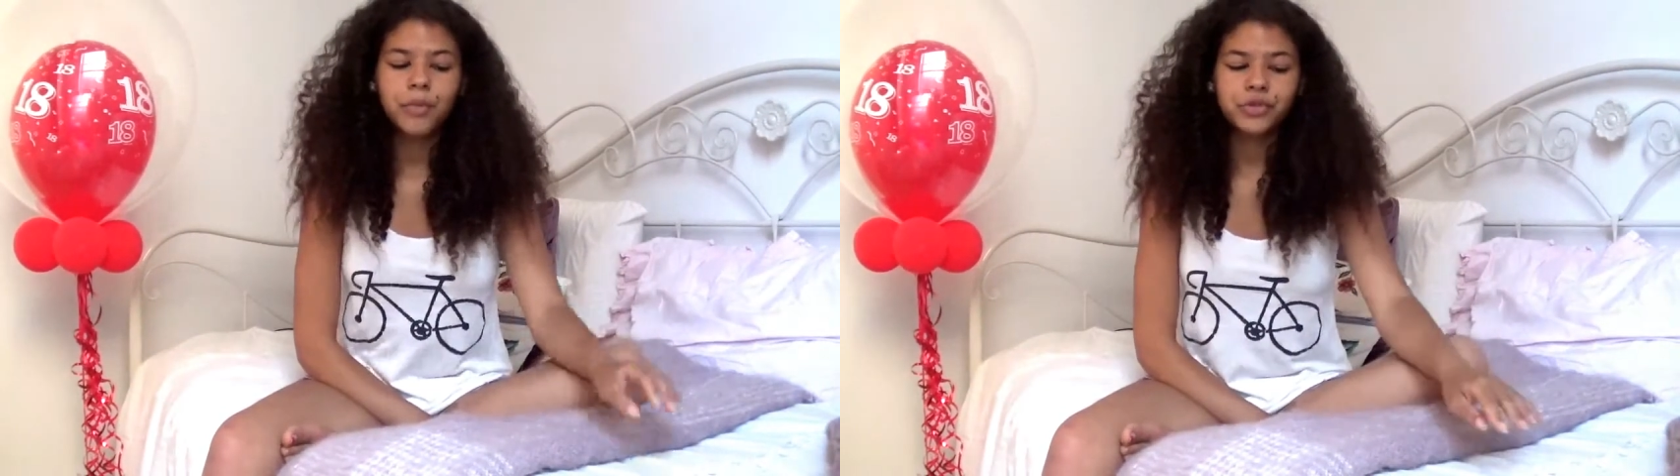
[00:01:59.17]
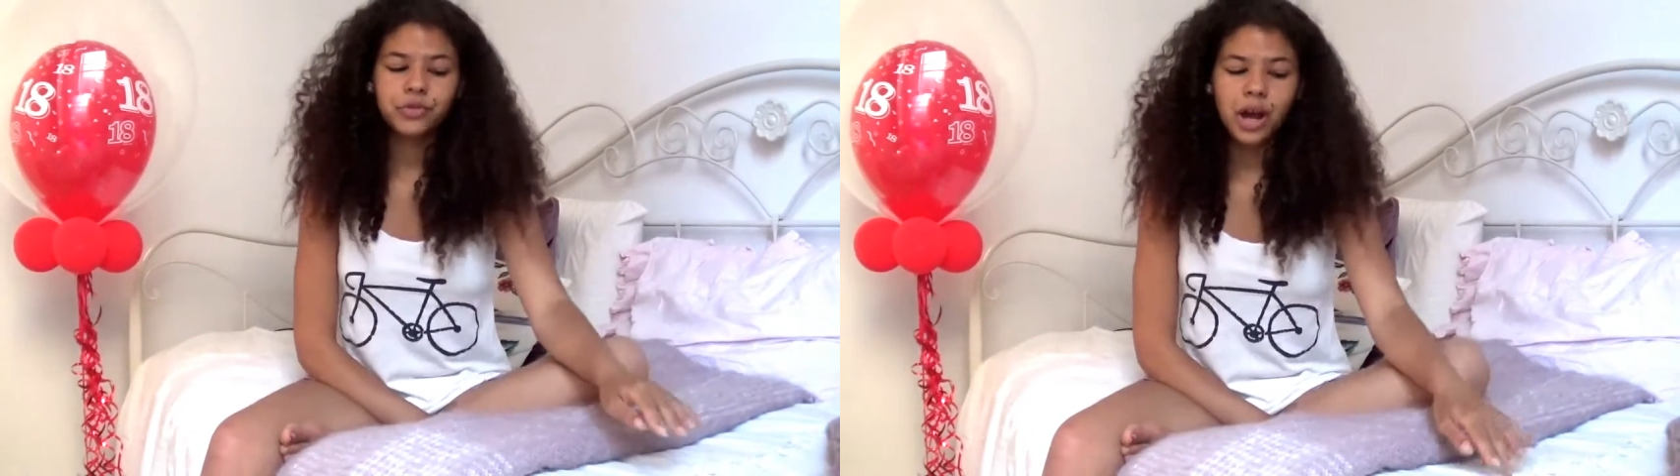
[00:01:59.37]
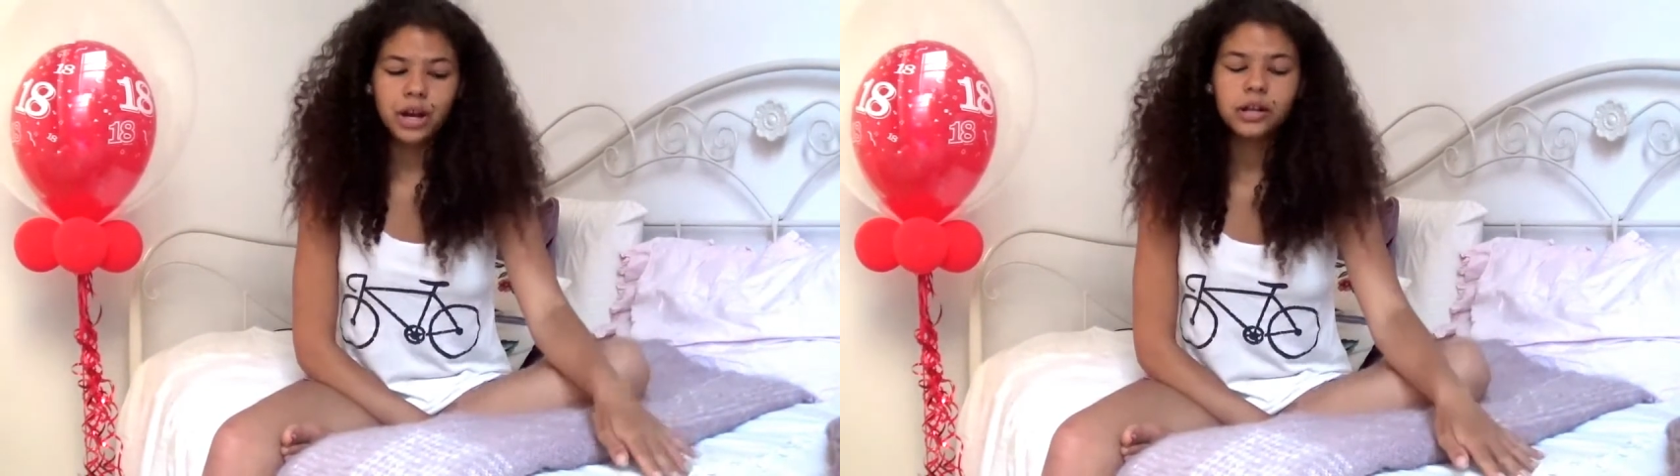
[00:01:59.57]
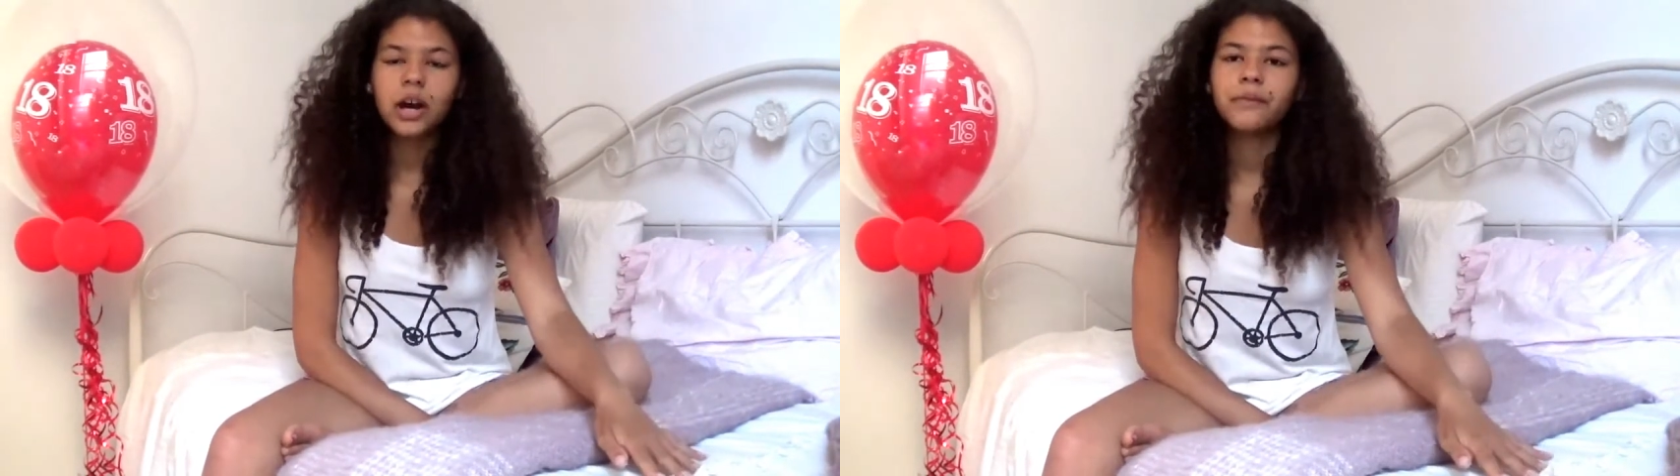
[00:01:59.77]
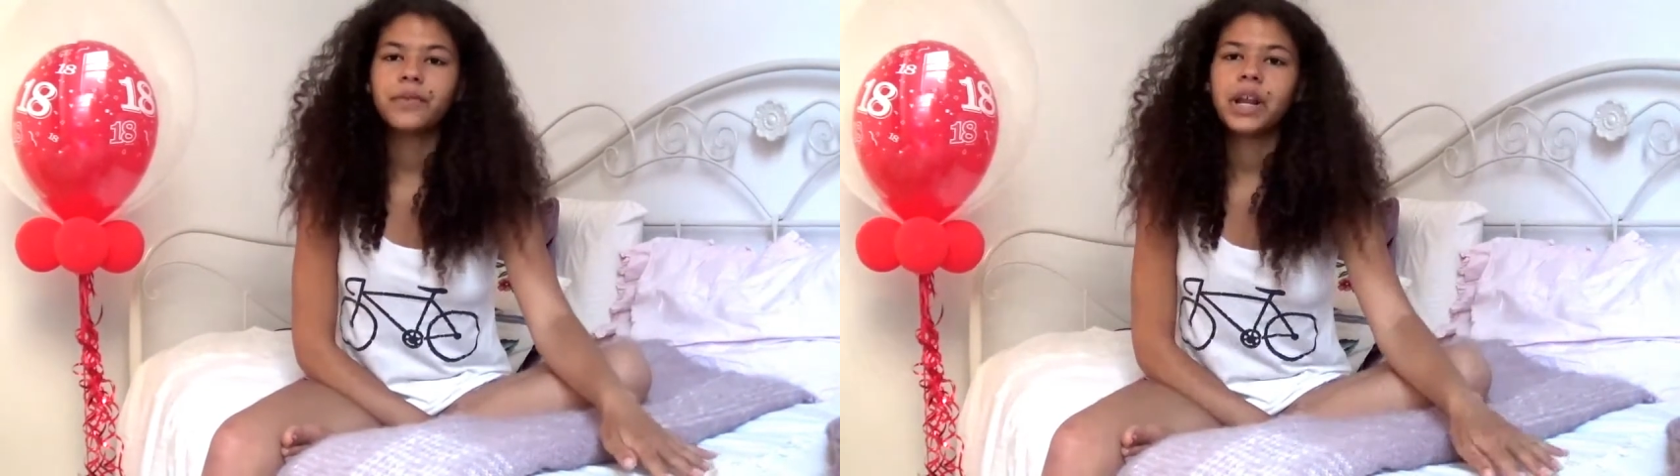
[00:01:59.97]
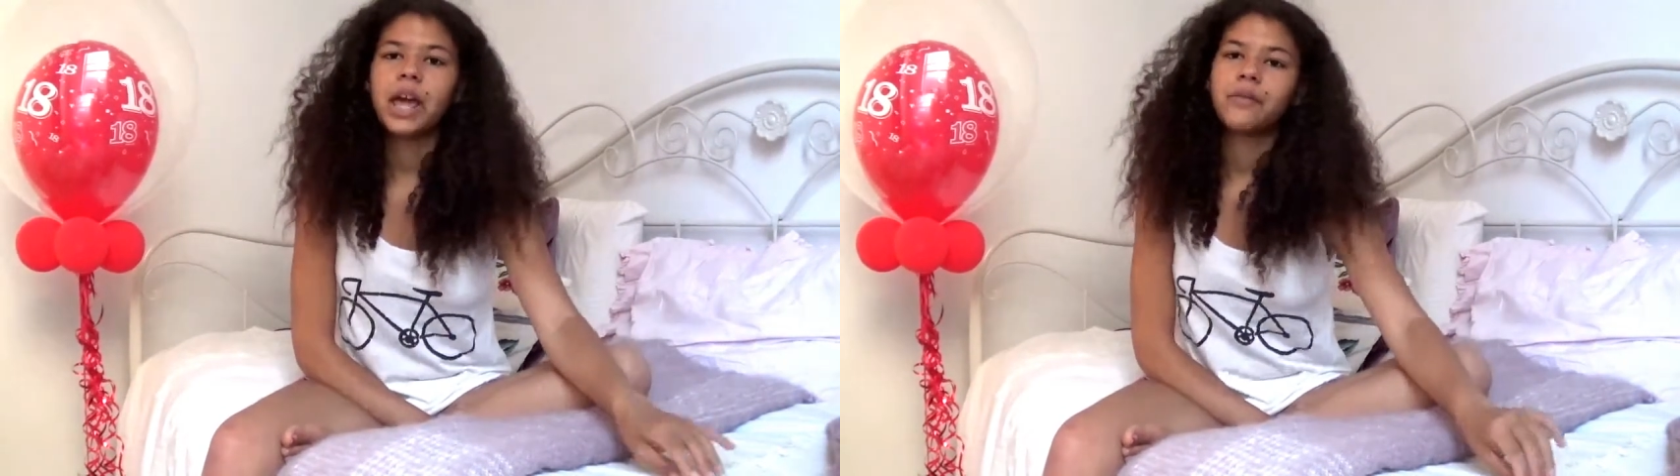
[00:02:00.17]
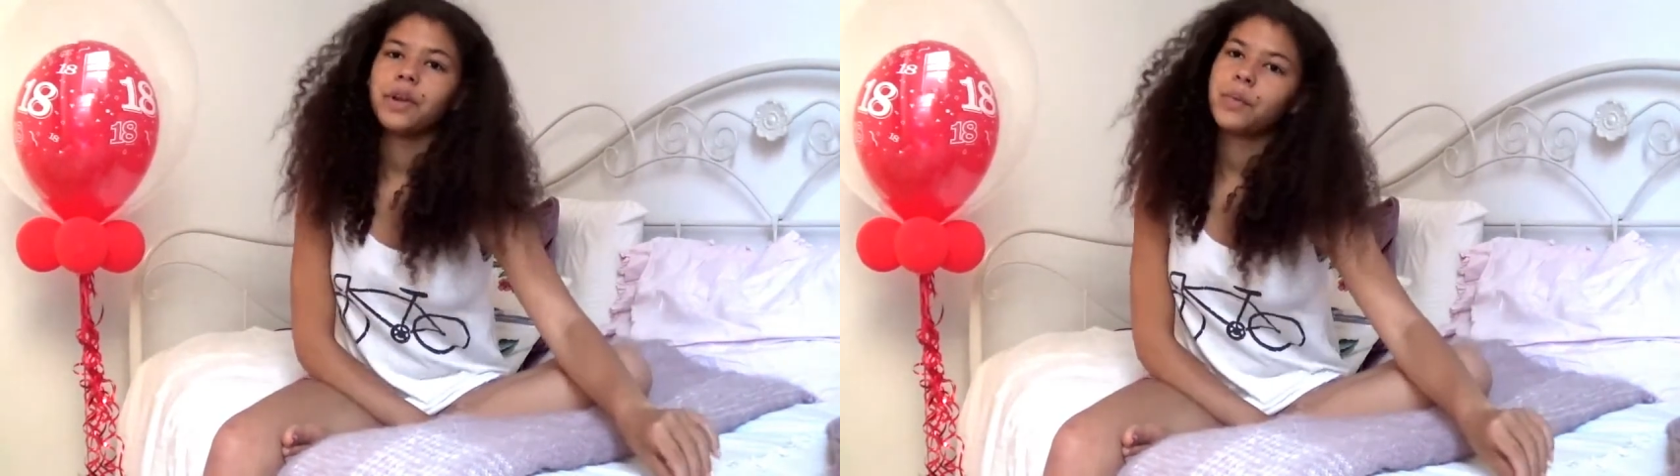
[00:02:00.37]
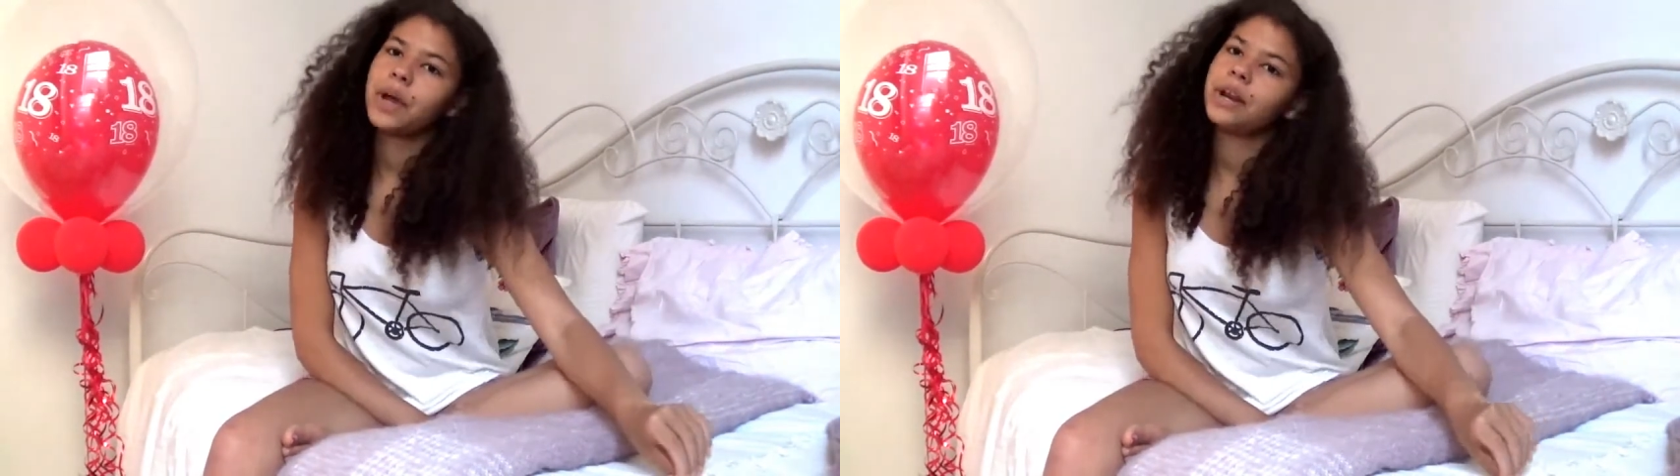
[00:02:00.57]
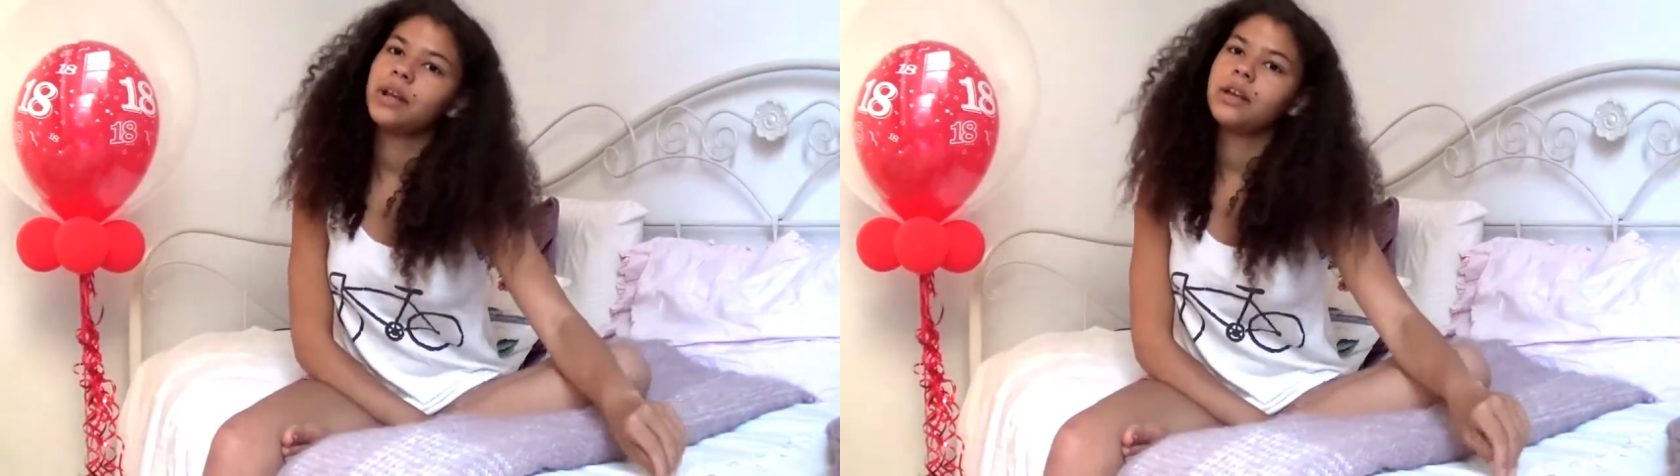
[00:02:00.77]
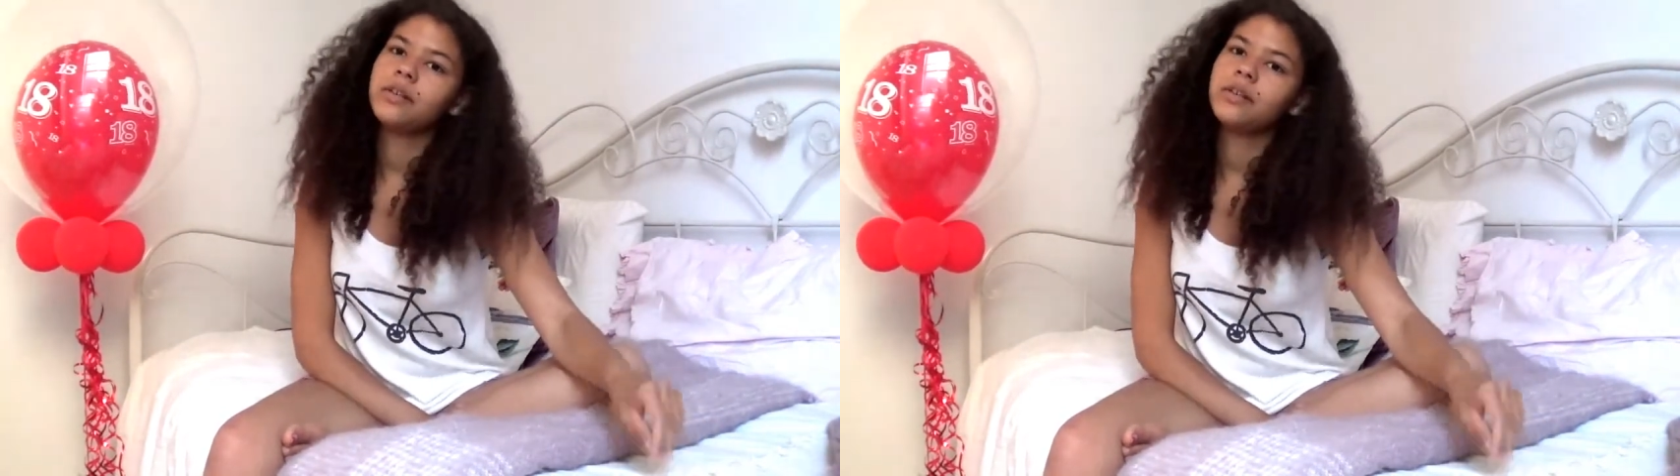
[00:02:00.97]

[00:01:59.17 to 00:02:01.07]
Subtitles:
was trying to comfort Henry when